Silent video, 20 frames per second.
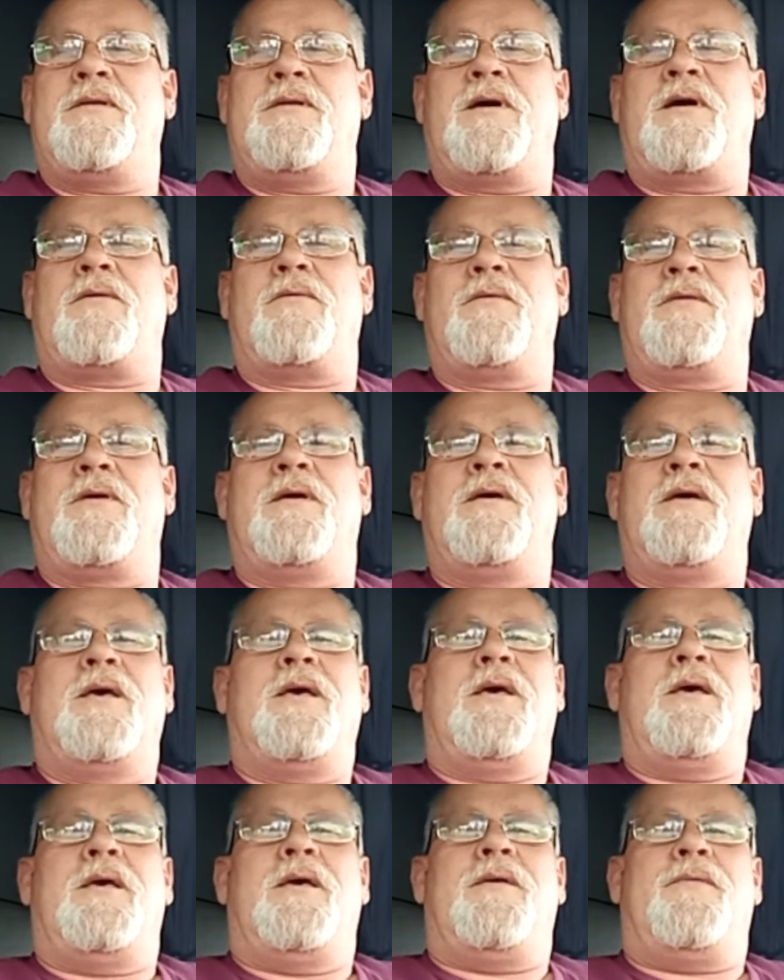No,
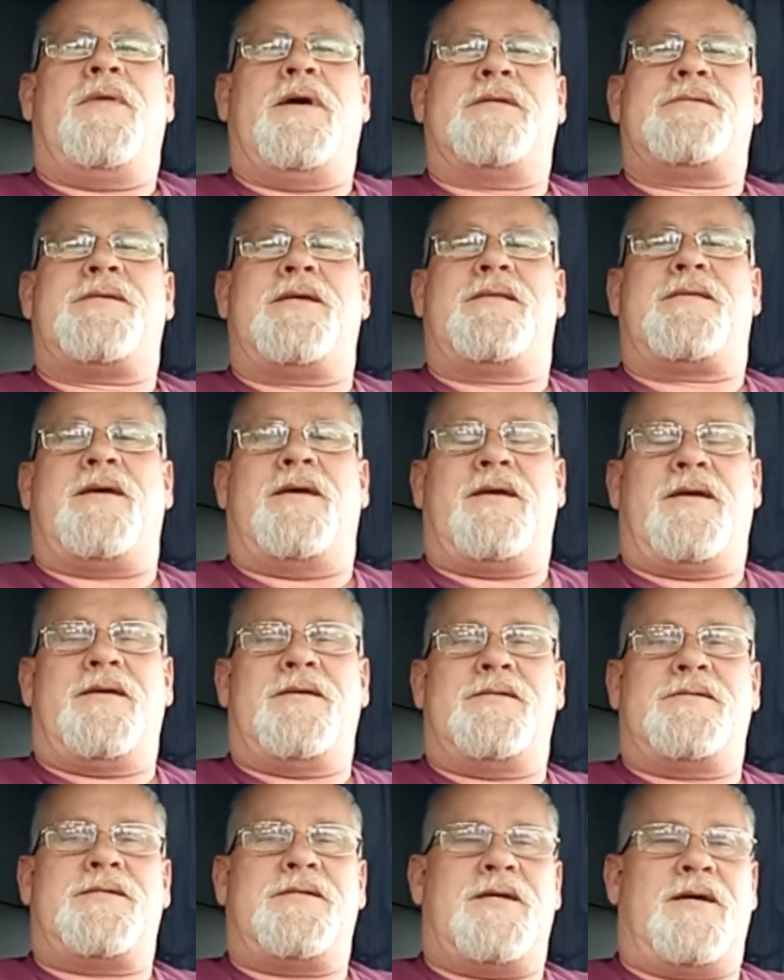that's the thing
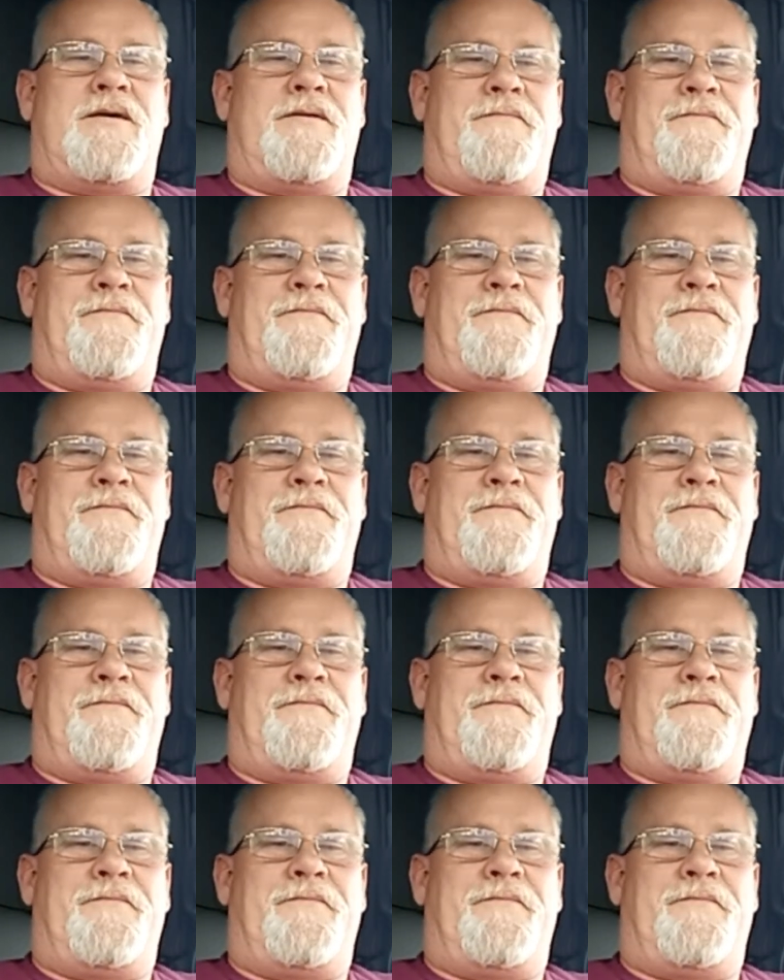is,